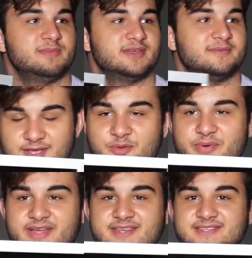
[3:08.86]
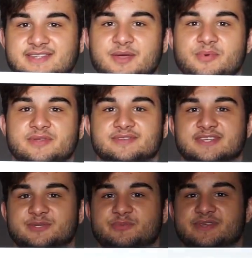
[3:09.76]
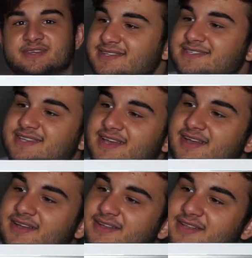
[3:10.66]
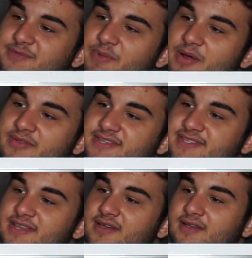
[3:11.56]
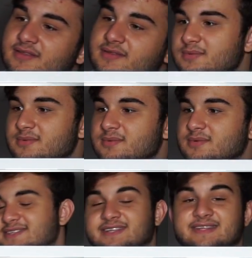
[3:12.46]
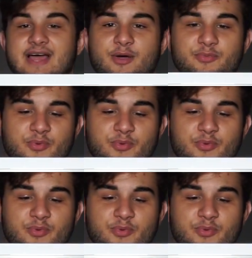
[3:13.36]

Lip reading: man? Nickel Pie doesn't like Windows XP. Let's power this thing on. Ooh, that's a loud